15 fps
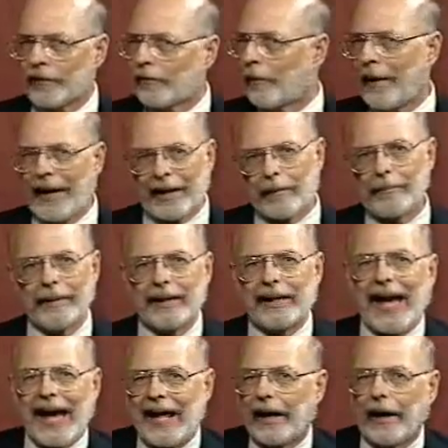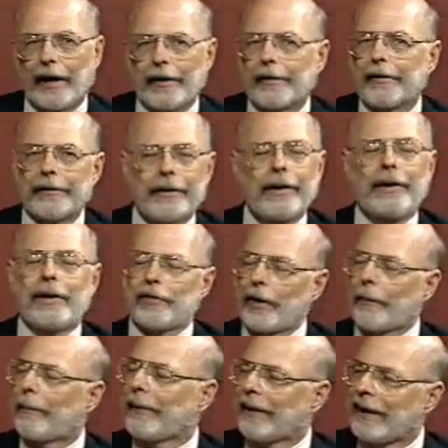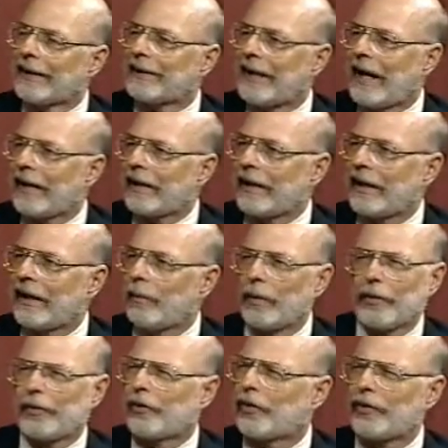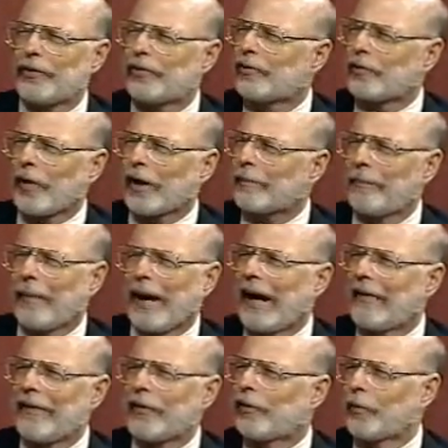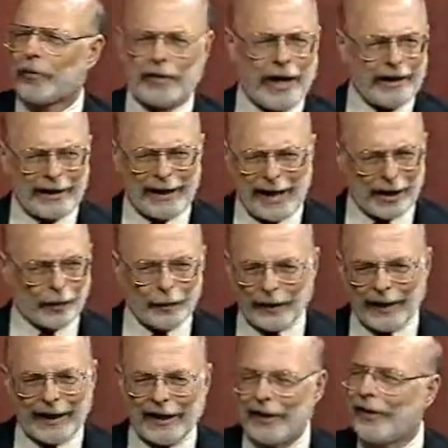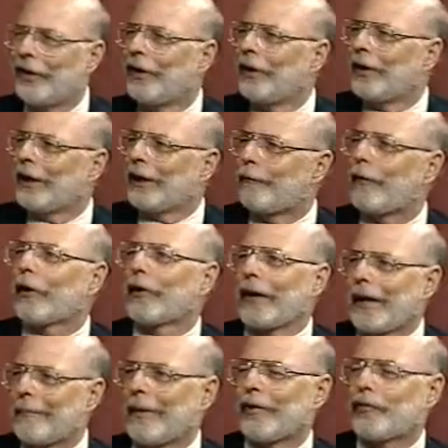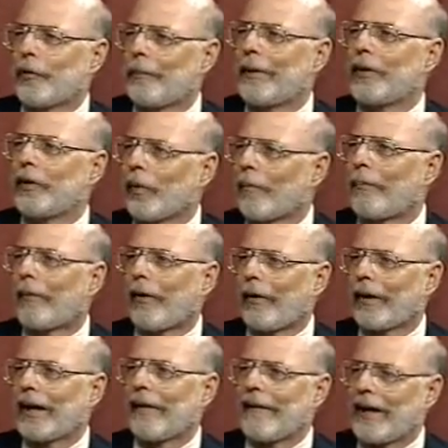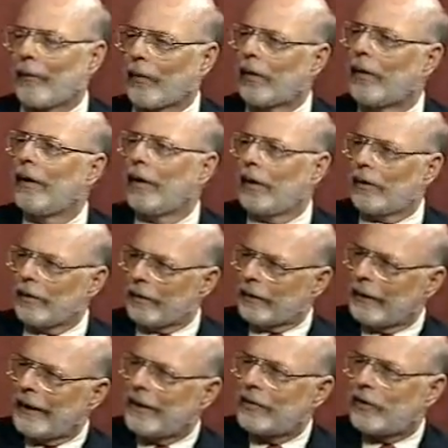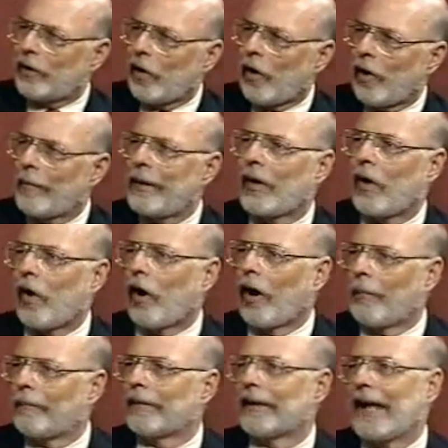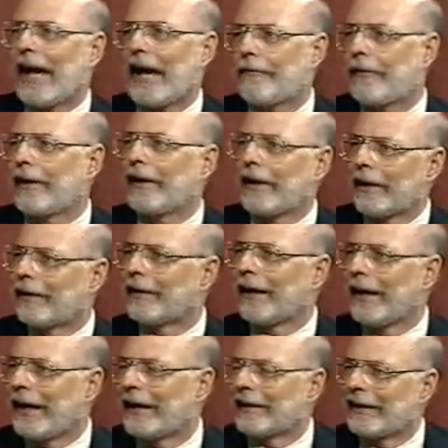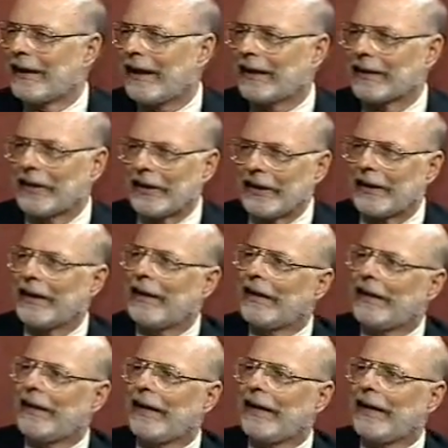One of them had a big hat on or something like that. And he was struck by this was not Halloween. He figured they must have been to a party, and they were linked arm in arm, laughing and giggling.